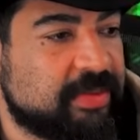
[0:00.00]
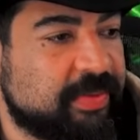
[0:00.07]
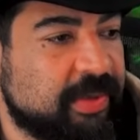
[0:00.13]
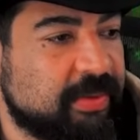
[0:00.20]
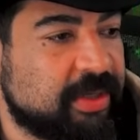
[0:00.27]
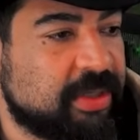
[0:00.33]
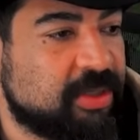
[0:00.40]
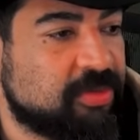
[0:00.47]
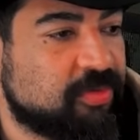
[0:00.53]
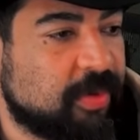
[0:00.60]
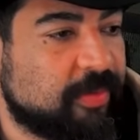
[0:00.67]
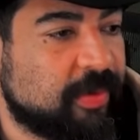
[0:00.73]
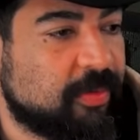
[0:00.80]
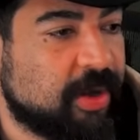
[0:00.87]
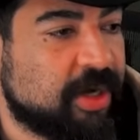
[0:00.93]
to be able to use
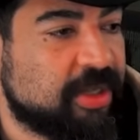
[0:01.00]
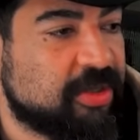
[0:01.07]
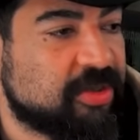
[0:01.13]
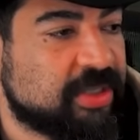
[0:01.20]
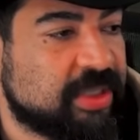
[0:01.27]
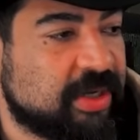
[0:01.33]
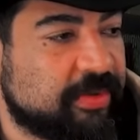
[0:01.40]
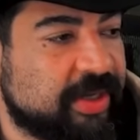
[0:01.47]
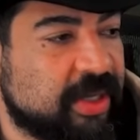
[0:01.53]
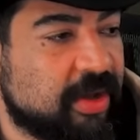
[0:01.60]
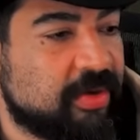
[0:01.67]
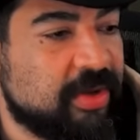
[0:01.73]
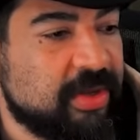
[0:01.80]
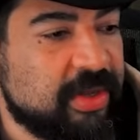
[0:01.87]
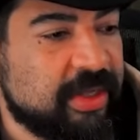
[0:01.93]
what we want to use. And there we go.